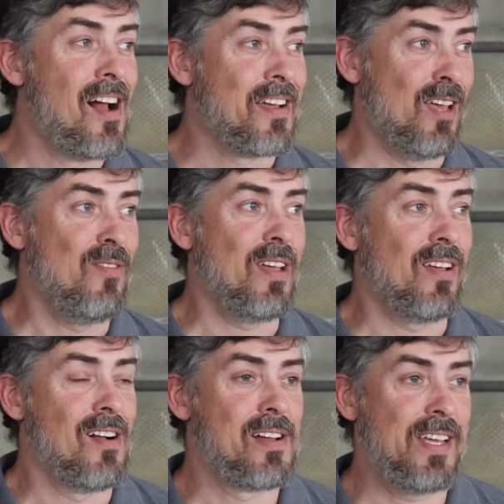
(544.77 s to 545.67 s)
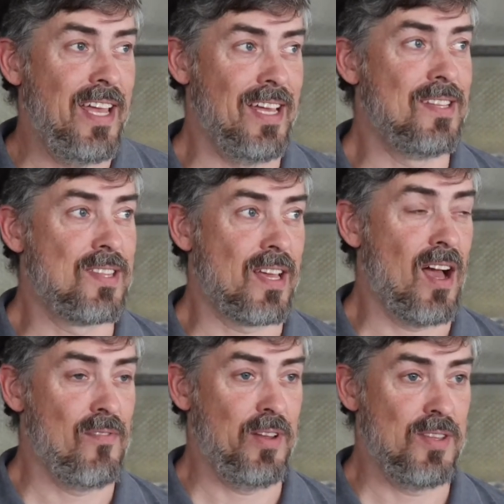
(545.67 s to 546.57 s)
giving kids the
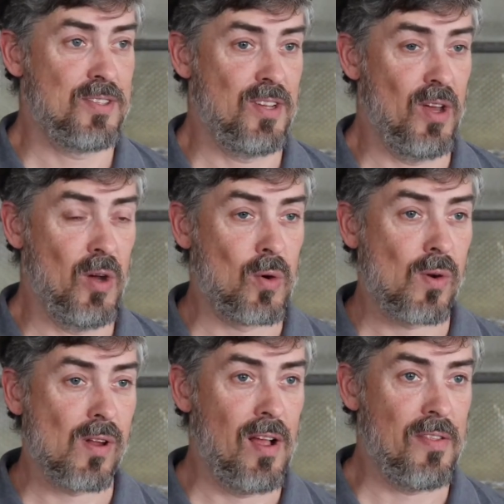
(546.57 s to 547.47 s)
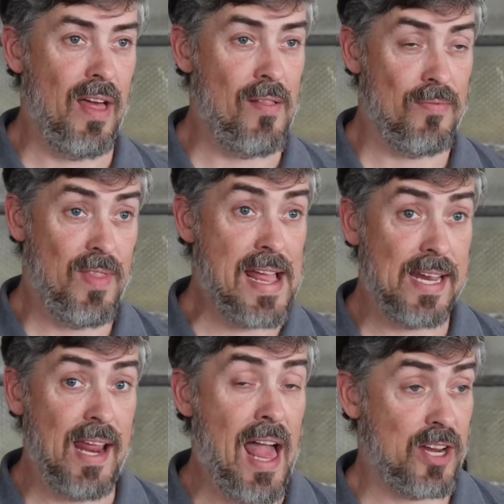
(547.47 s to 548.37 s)
confidence to know that they
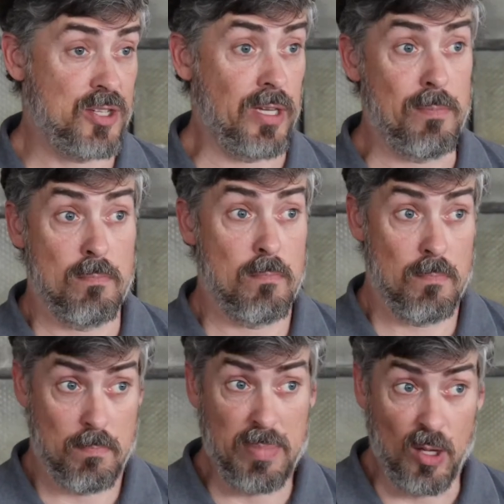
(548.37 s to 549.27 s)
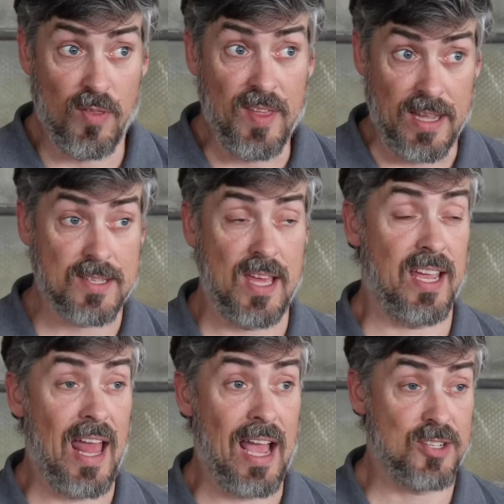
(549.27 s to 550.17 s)
can actually build things, they
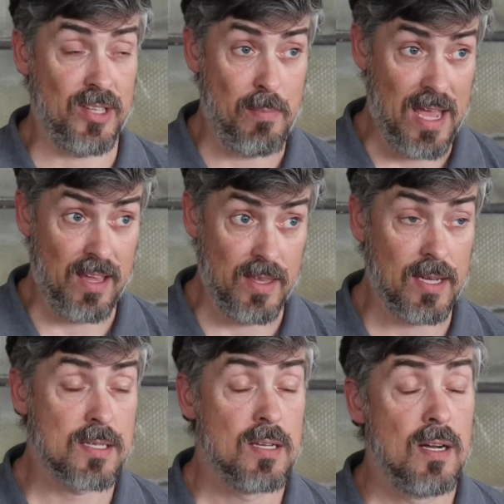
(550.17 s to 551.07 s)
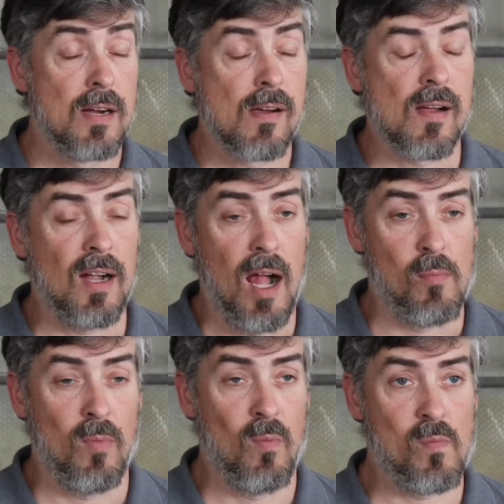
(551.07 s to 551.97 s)
can actually make things.
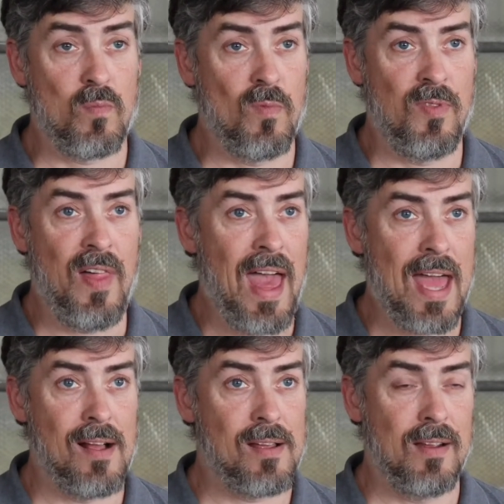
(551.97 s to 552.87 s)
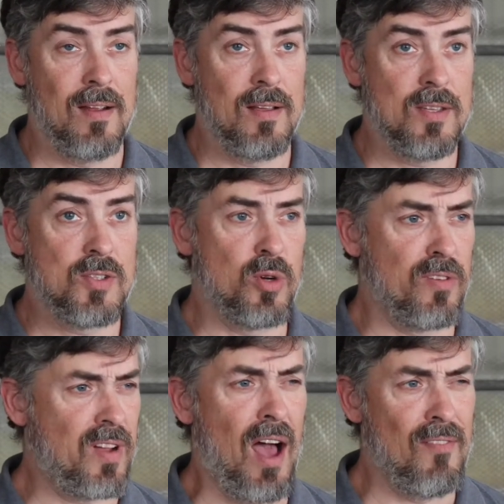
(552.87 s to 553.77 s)
That sort
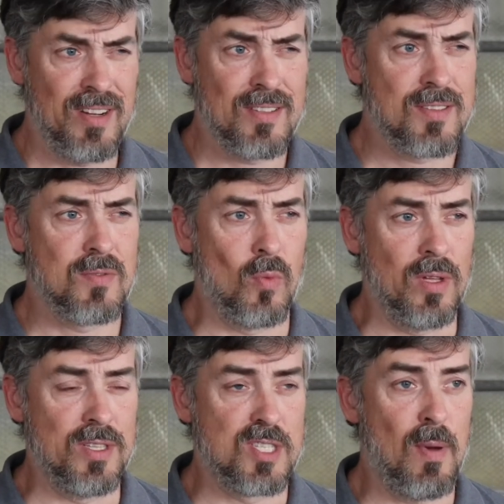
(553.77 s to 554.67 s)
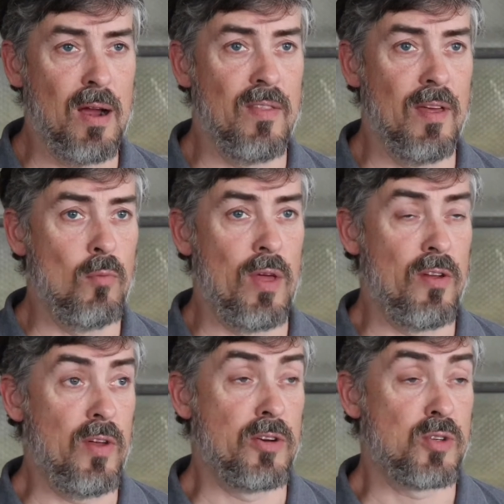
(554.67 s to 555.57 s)
of confidence will inspire them
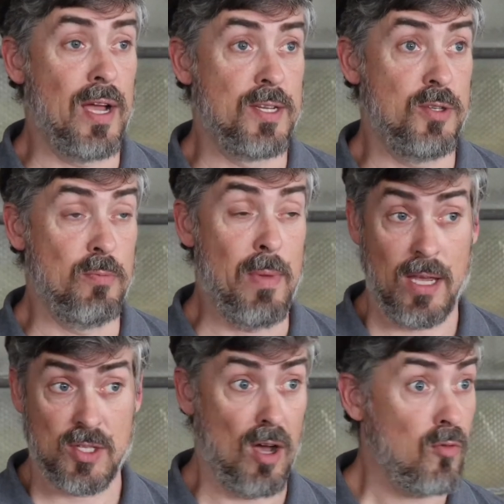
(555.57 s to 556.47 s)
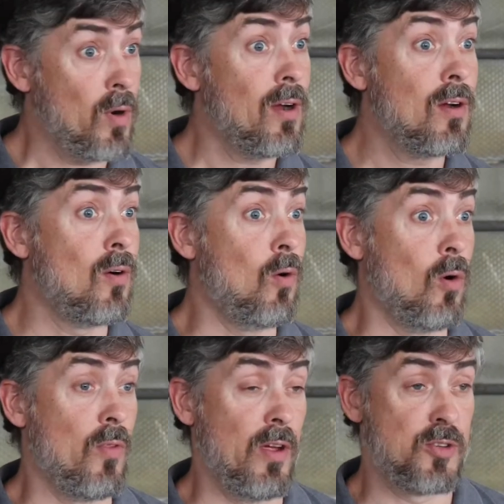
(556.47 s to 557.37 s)
whether they're trying to make software
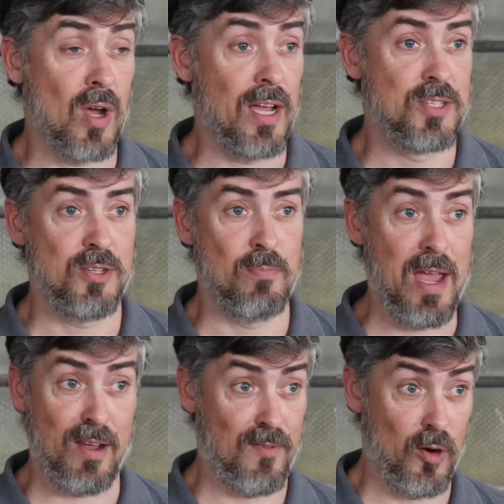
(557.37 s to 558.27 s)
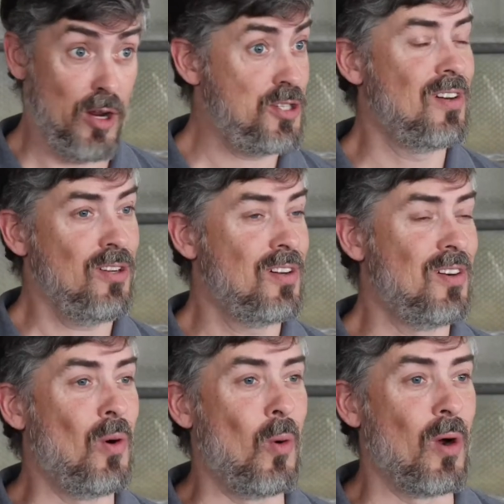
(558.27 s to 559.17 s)
or they're trying to make furniture
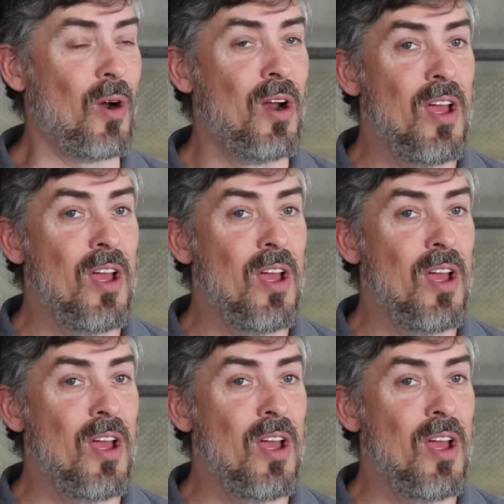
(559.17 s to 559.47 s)
or